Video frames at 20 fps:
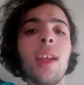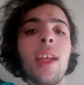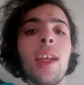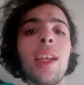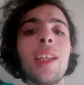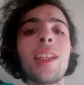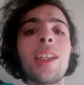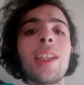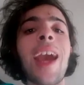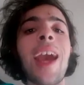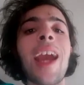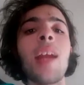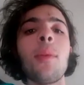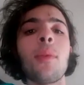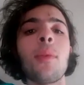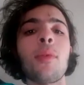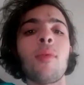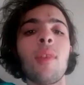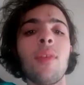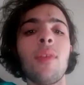in game
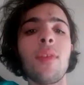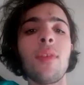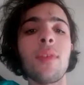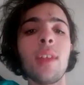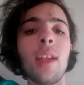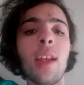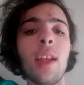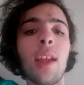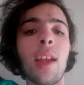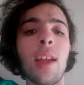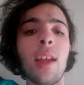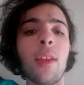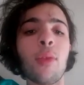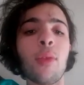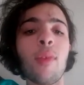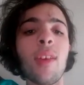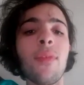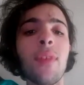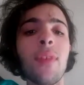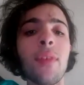
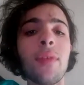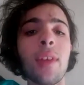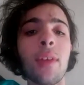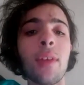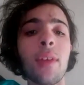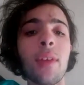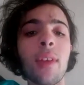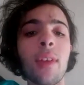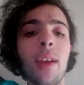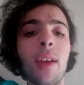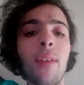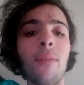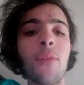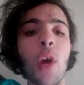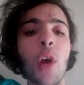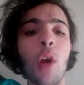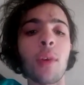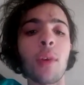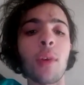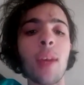350th and
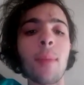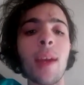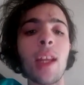final game.